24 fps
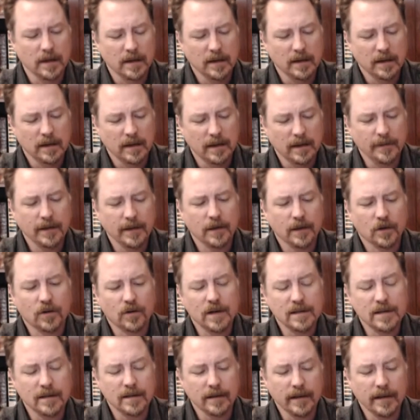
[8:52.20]
In the
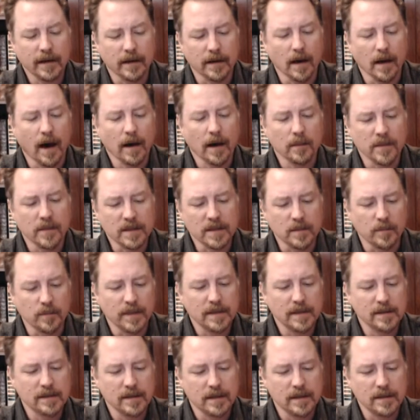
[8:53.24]
increasingly anonymous
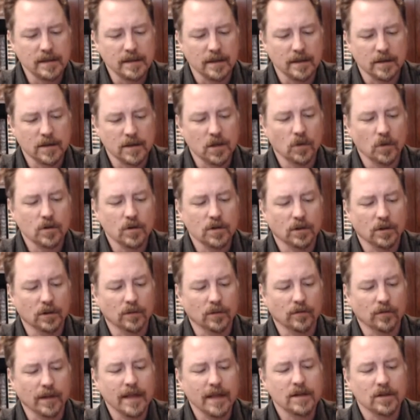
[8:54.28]
business and social
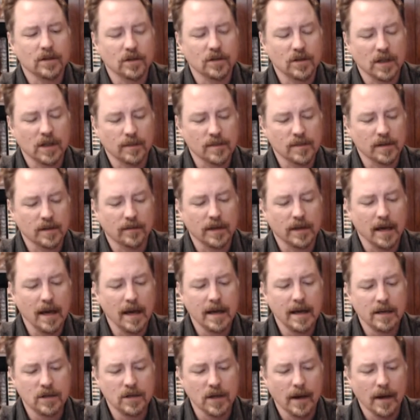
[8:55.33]
relationships of the
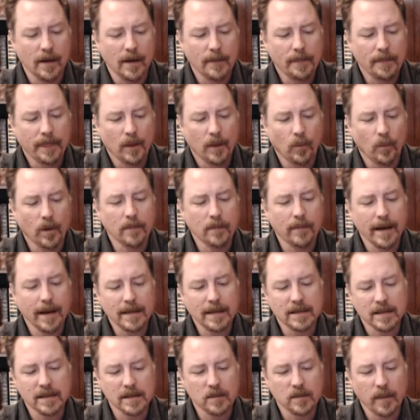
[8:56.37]
age, one might
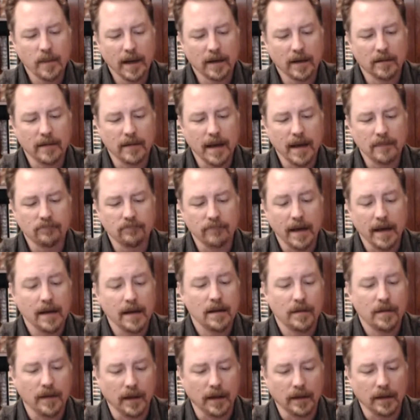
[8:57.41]
suspect that
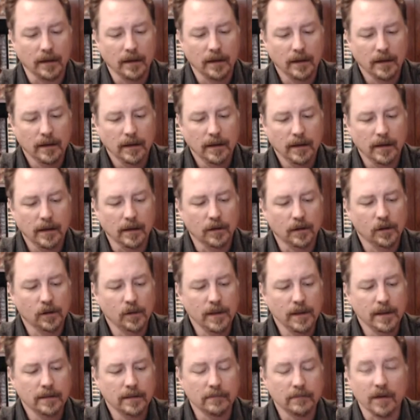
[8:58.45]
anything,
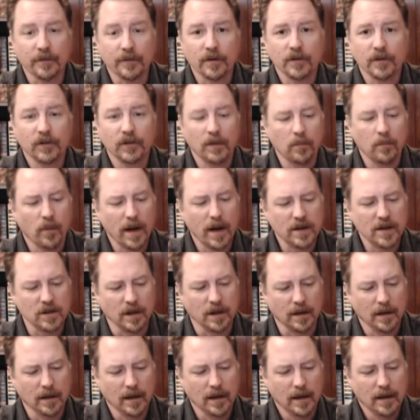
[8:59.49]
including a first
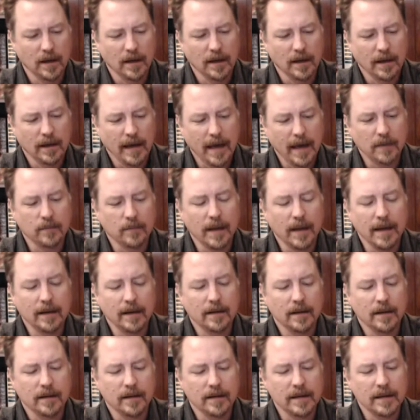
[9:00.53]
impression, had
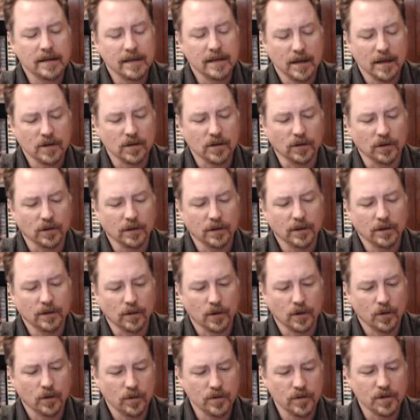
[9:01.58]
made the essential or
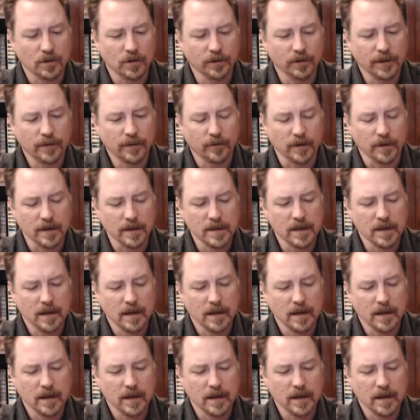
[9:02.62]
crucial difference.